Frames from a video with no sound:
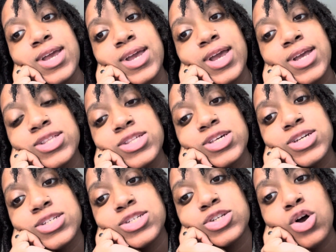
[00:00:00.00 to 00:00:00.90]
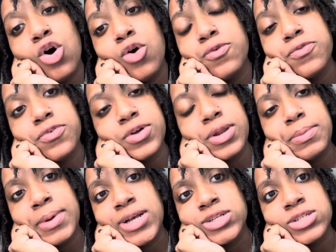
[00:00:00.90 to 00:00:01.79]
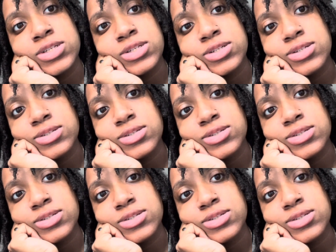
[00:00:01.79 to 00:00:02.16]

and just hope for the best